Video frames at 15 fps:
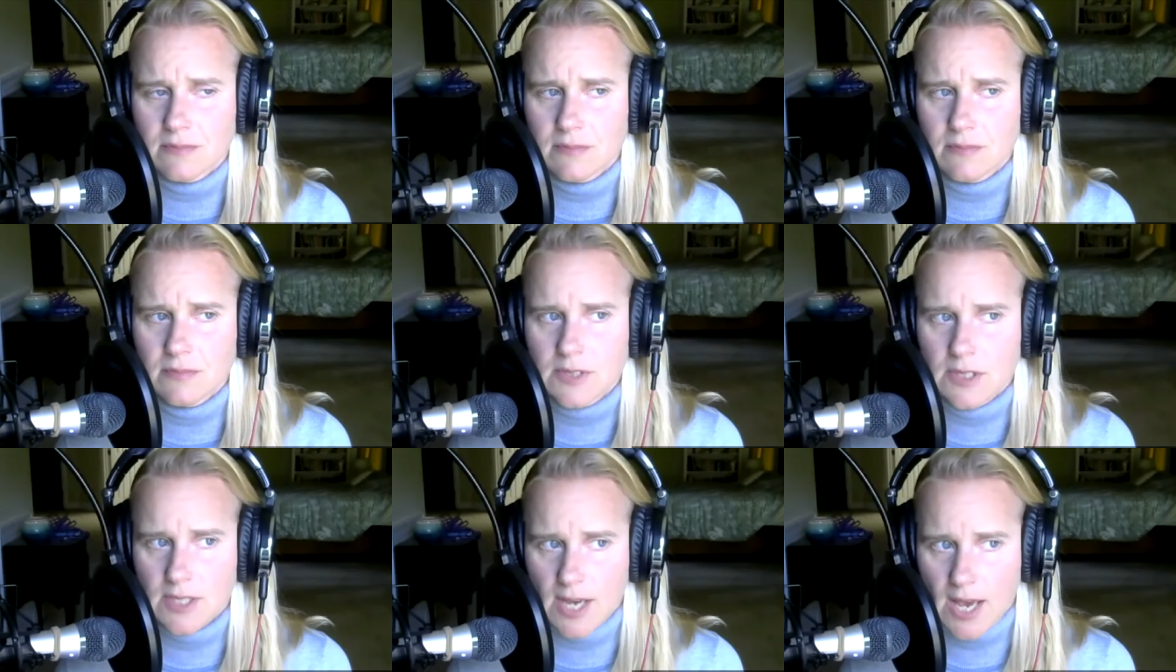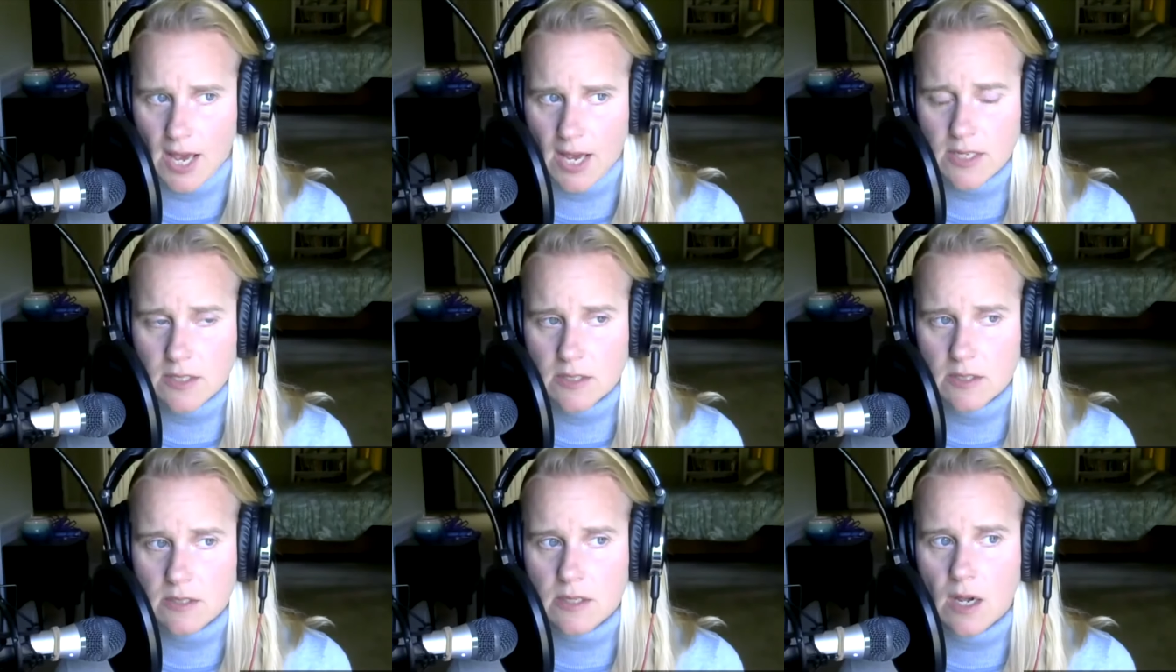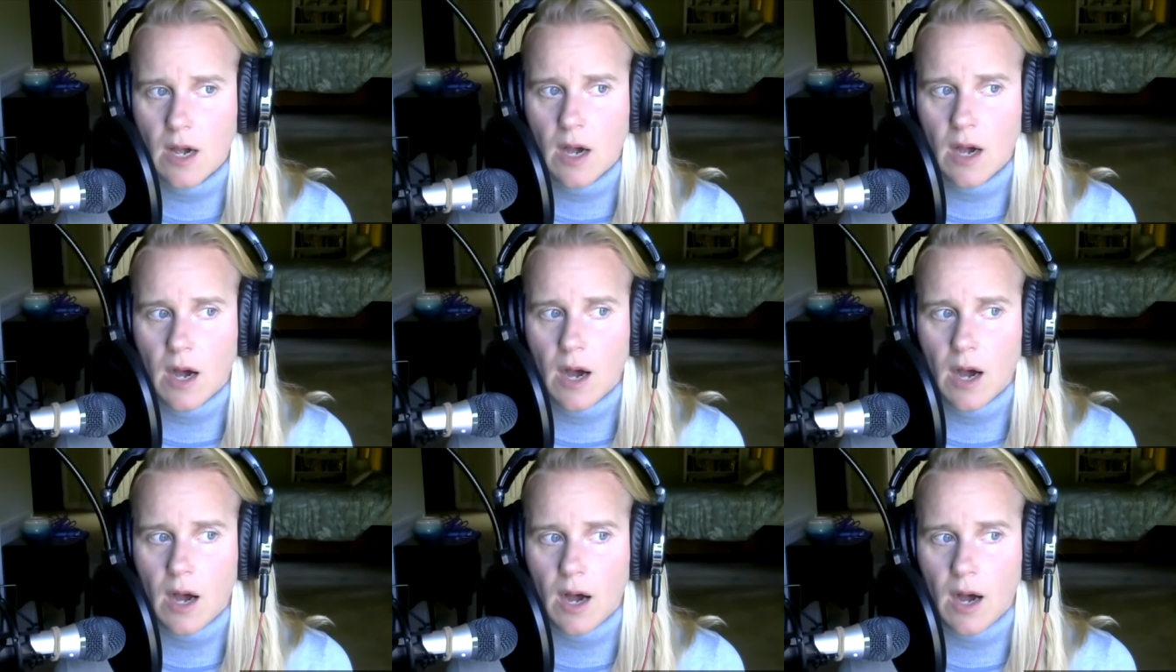Yes,
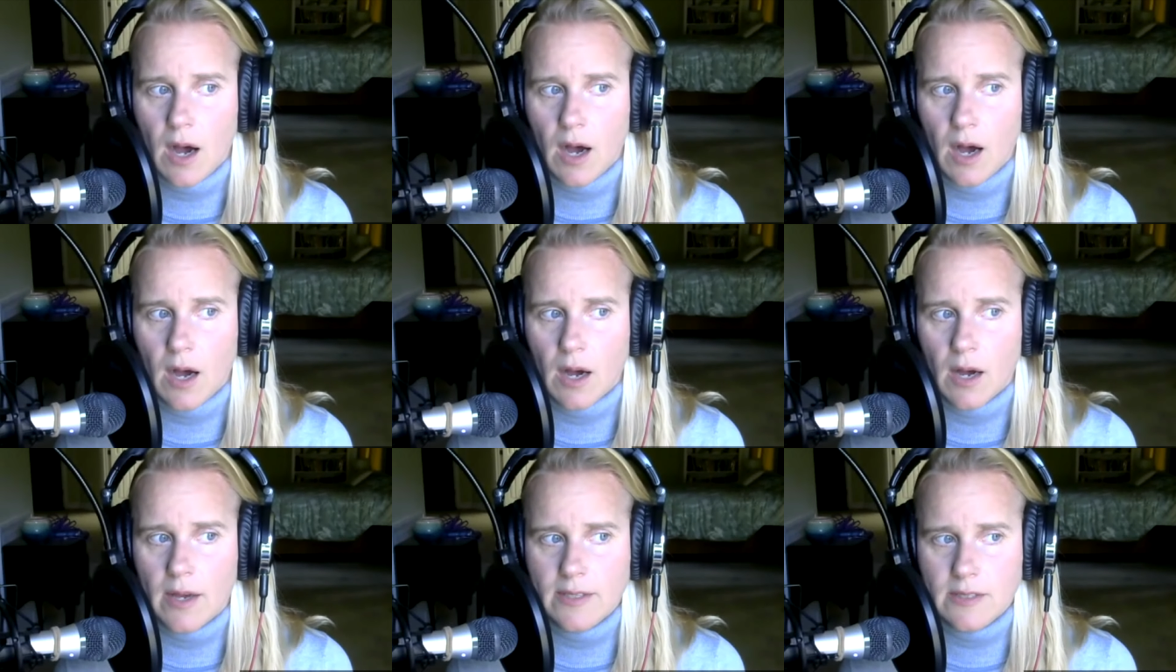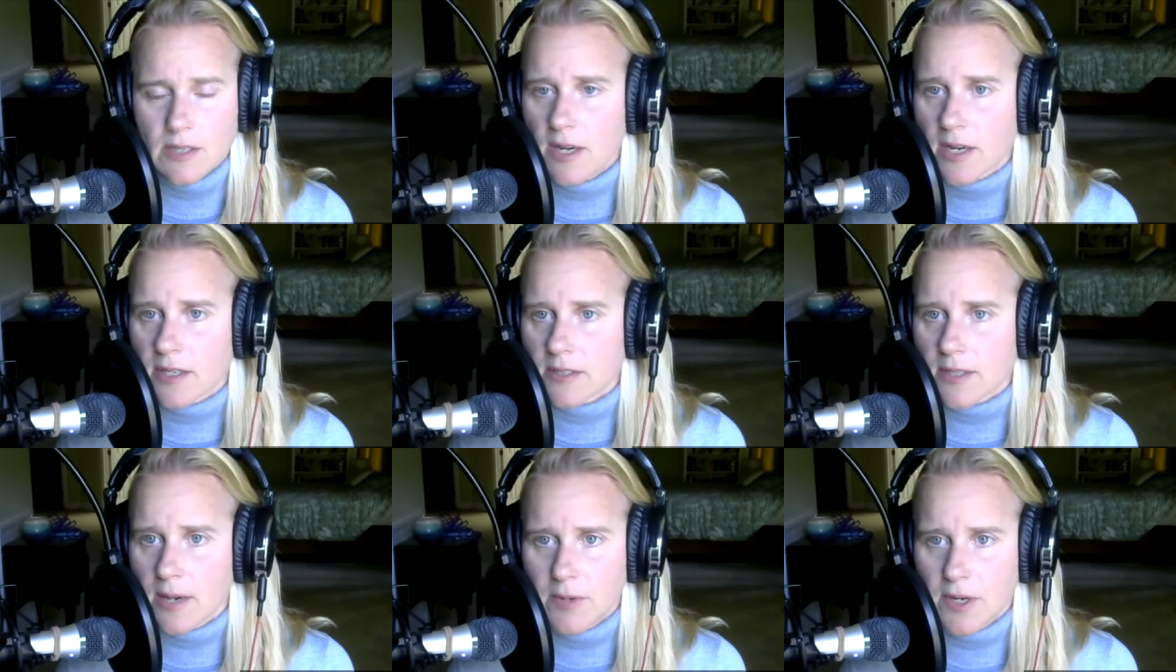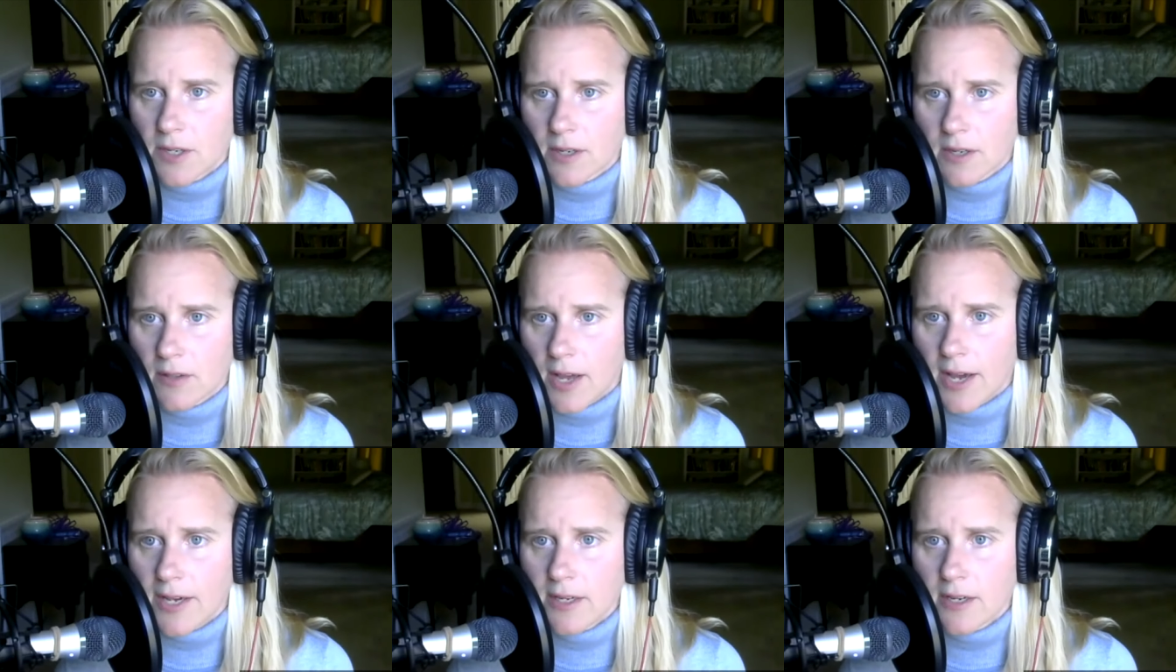uh, it does. I'm not going to lie.